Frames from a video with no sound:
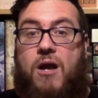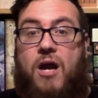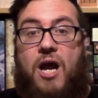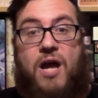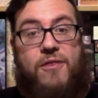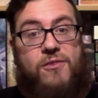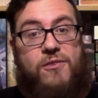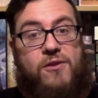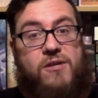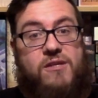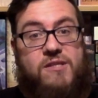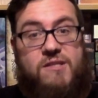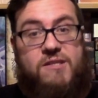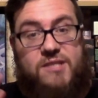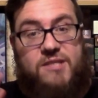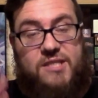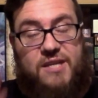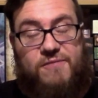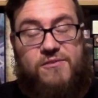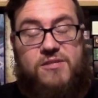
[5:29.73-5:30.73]
either
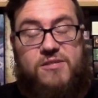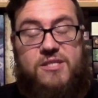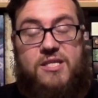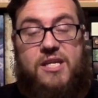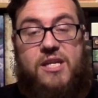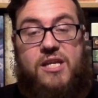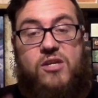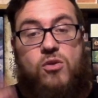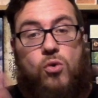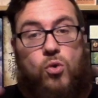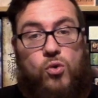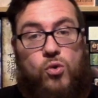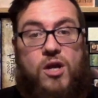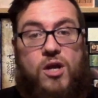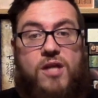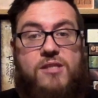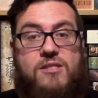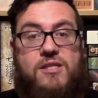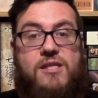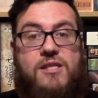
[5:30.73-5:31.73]
17 or
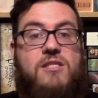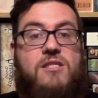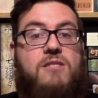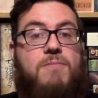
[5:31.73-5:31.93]
19,